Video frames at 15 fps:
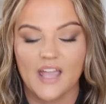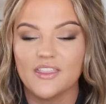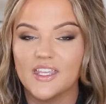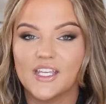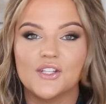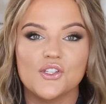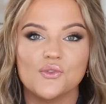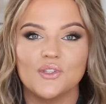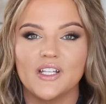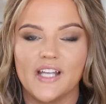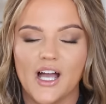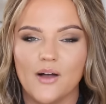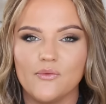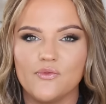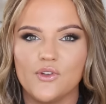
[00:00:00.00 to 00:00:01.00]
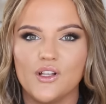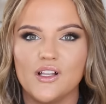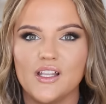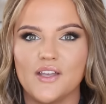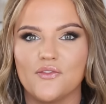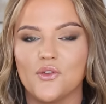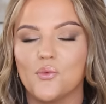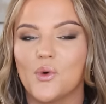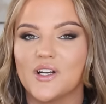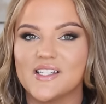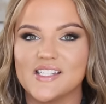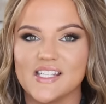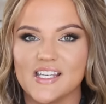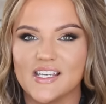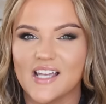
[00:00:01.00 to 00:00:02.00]
I think it's really helpful if you want to
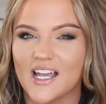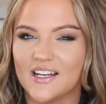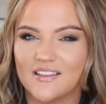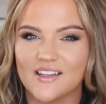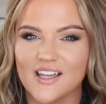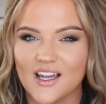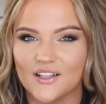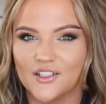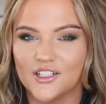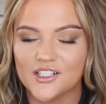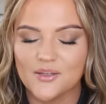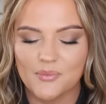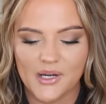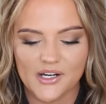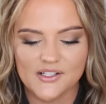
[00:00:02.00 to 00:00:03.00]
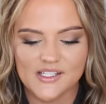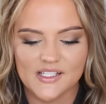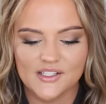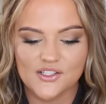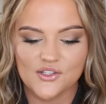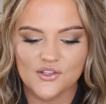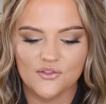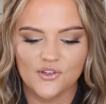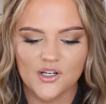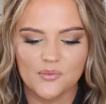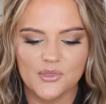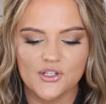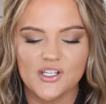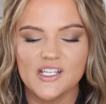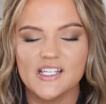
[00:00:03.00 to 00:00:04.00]
see kind of the color comparisons to the Rare
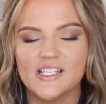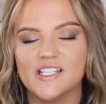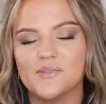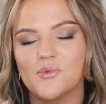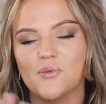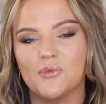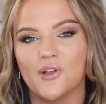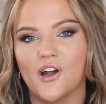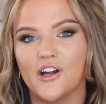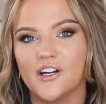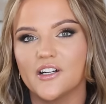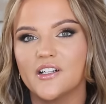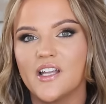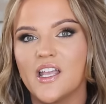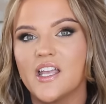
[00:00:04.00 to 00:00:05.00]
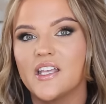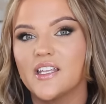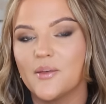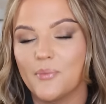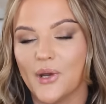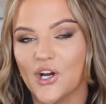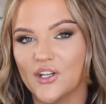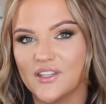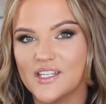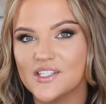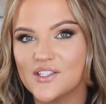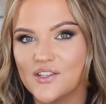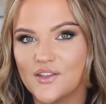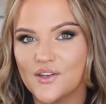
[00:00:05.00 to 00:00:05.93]
Beauty, because people are comparing these to